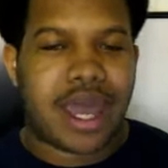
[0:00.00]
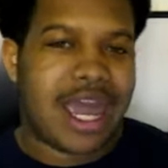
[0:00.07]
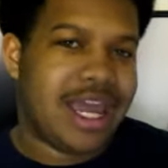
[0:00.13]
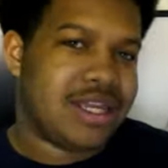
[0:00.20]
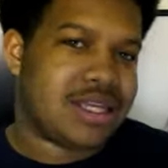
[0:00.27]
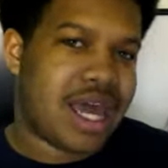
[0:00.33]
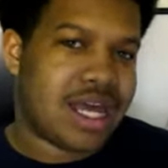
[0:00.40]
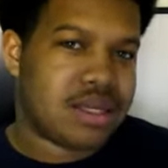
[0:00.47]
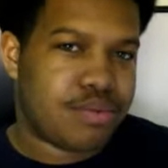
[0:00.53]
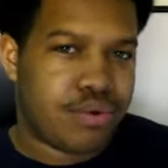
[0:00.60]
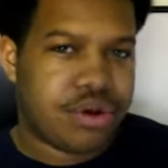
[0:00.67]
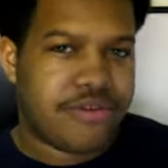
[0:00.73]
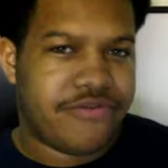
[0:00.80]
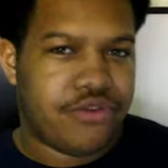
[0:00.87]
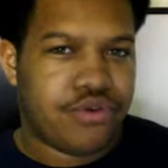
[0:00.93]
the APE Titan's
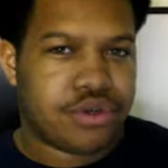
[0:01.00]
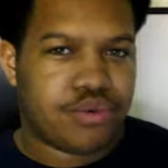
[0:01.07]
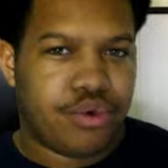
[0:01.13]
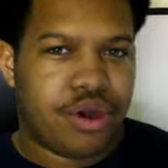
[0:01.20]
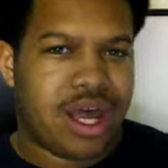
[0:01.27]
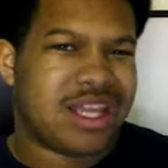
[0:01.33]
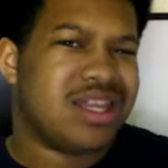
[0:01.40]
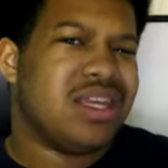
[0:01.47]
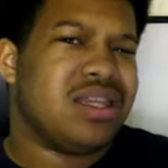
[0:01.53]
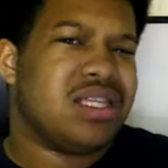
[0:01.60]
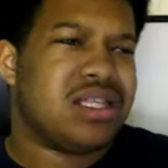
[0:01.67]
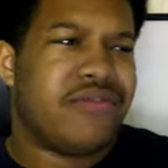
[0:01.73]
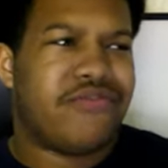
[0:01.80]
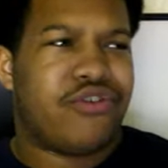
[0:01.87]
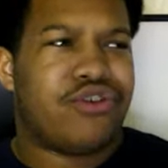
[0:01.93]
point of view as well. I think this
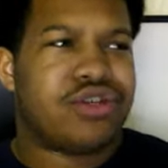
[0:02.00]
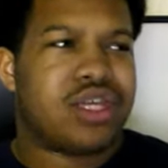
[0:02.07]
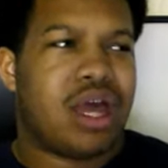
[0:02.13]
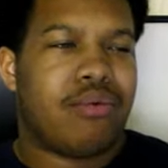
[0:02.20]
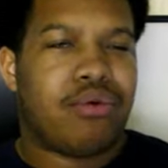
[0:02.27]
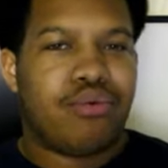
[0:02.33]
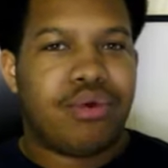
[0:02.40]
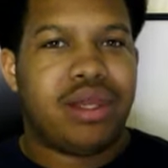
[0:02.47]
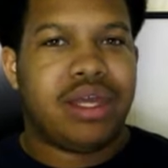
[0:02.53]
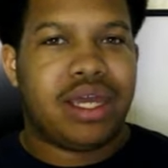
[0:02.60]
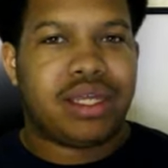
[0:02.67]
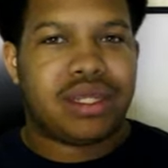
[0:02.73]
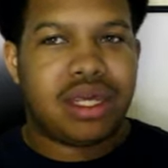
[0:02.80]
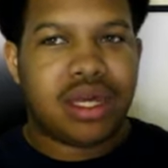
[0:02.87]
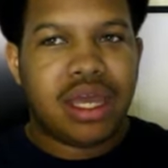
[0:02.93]
is the first time we really
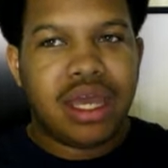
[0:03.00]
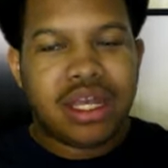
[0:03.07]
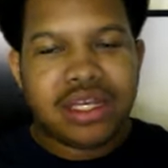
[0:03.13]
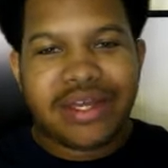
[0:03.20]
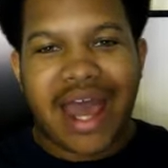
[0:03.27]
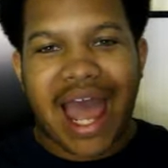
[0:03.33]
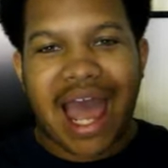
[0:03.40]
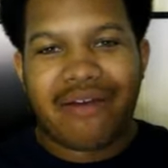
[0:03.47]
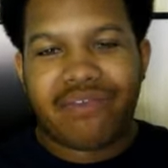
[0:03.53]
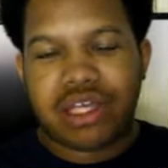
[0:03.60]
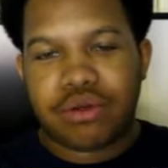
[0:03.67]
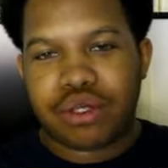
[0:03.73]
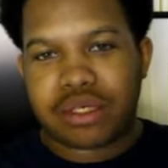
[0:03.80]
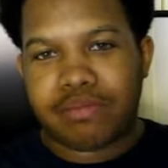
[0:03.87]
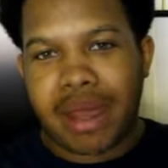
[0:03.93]
get to dive
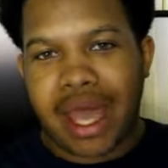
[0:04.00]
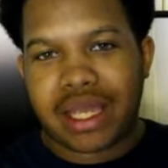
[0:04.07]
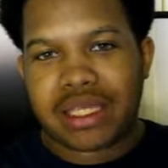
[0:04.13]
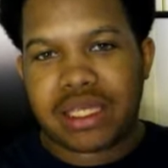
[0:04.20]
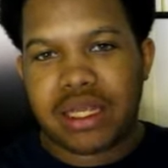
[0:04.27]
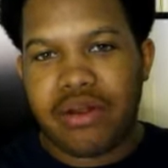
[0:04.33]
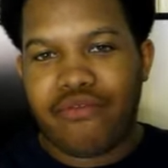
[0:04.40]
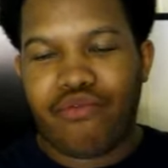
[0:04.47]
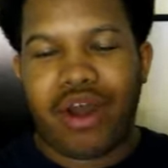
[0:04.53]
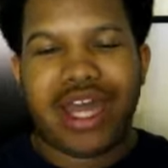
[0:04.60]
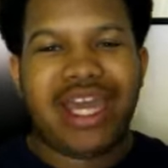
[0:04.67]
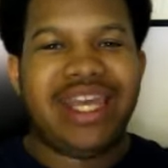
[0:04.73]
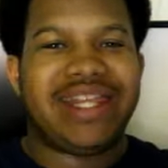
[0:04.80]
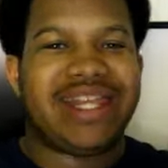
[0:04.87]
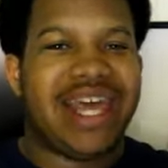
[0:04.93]
into his mindset of what
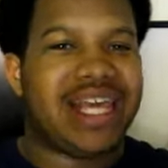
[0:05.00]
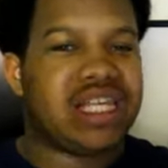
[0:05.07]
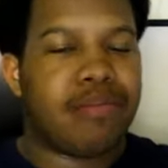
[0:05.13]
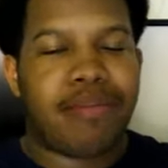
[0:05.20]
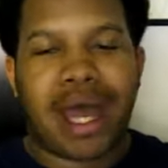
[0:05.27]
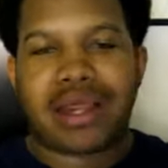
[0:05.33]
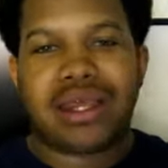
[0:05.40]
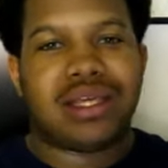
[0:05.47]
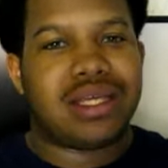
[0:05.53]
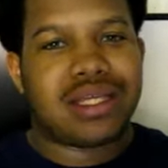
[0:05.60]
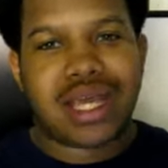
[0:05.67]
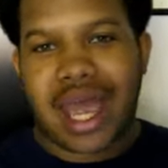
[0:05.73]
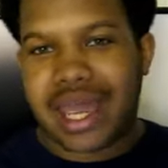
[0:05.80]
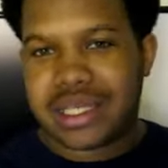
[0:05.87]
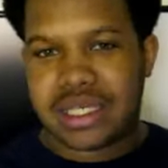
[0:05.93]
he thinks about this
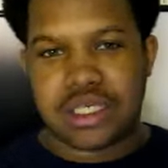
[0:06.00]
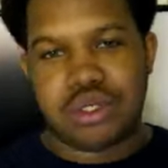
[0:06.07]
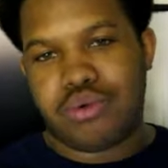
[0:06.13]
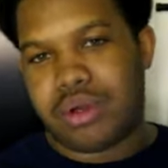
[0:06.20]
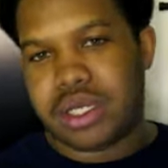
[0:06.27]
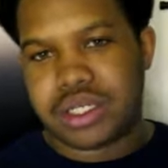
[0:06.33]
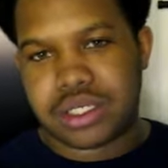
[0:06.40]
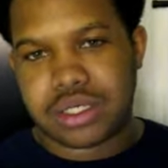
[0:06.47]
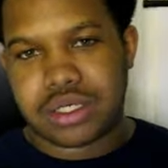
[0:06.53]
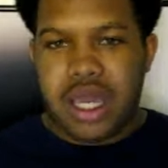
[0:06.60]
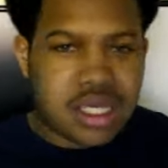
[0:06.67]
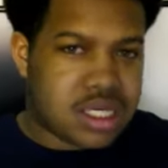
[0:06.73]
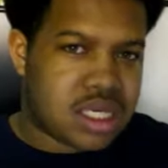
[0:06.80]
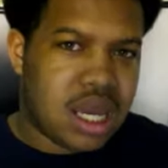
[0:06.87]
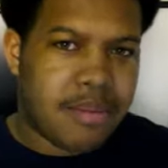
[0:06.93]
entire situation. And
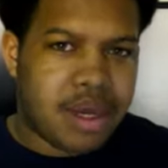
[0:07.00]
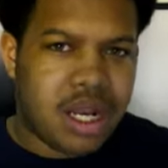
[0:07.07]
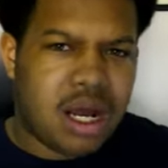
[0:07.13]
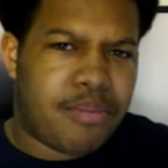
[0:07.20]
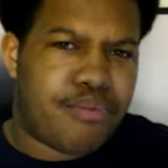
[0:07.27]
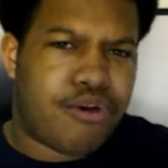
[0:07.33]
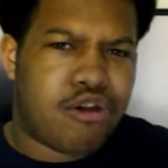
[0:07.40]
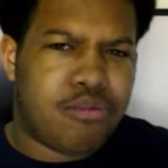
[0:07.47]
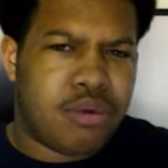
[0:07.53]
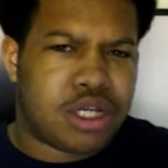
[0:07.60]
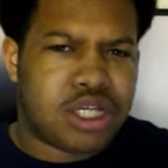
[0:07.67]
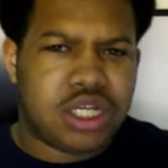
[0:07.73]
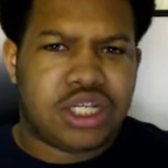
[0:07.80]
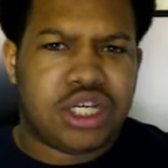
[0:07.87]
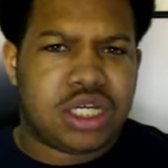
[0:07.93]
to sum it up, pretty
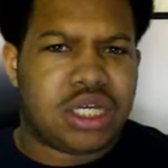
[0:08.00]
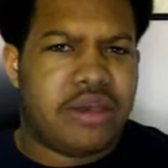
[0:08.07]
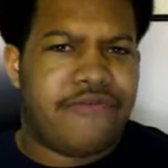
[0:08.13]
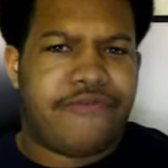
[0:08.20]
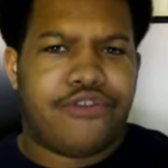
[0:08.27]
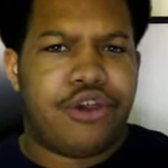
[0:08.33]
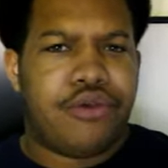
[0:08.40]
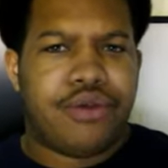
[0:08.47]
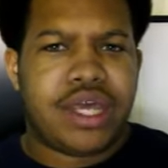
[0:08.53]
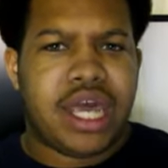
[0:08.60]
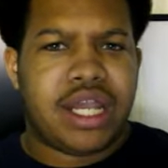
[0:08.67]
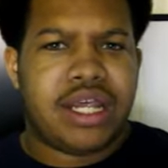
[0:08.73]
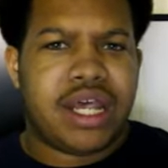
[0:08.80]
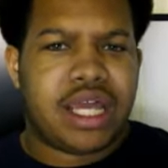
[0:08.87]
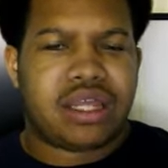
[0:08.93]
much he's just
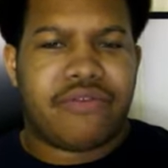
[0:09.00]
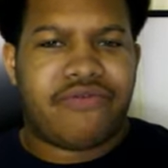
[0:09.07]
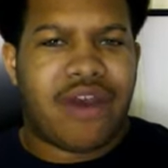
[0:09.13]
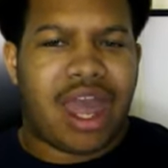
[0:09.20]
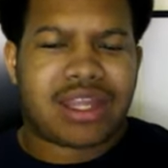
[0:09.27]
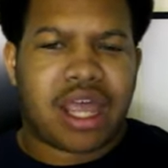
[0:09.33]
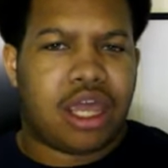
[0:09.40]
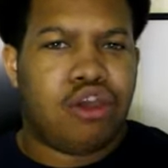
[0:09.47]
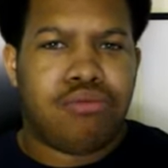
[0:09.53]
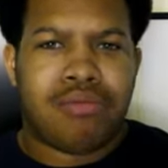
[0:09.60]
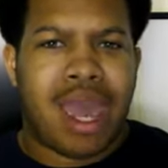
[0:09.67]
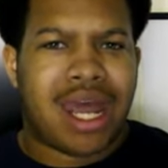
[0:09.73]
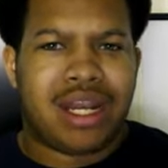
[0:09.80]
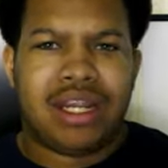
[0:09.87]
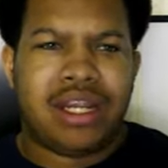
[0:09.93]
infuriated at the fact that
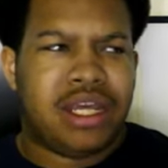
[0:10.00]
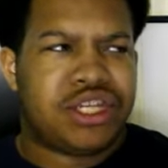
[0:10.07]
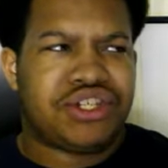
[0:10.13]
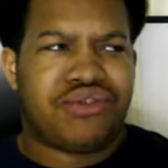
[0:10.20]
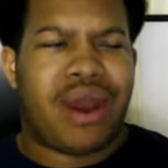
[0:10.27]
humanity is